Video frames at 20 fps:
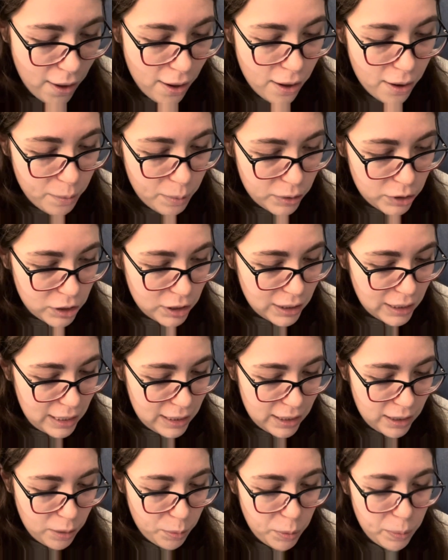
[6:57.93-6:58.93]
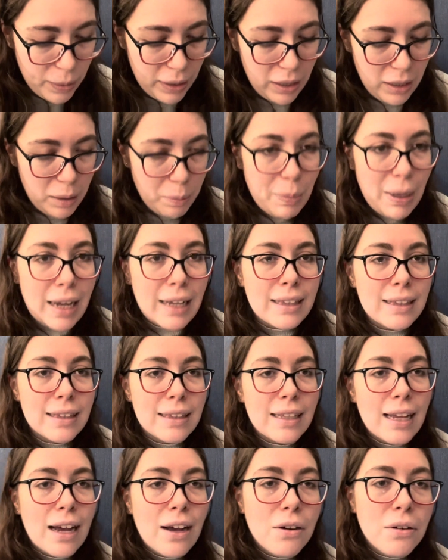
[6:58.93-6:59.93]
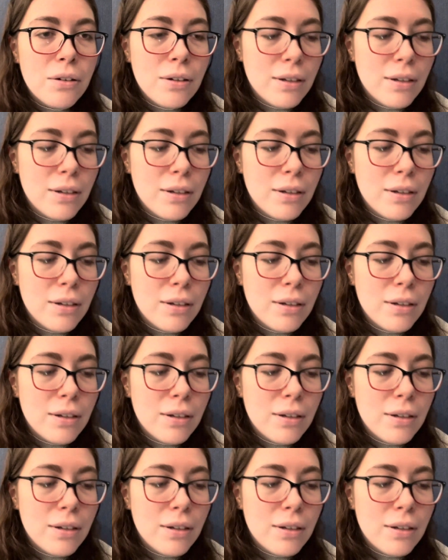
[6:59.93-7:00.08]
I'll just get it up on my iPad now.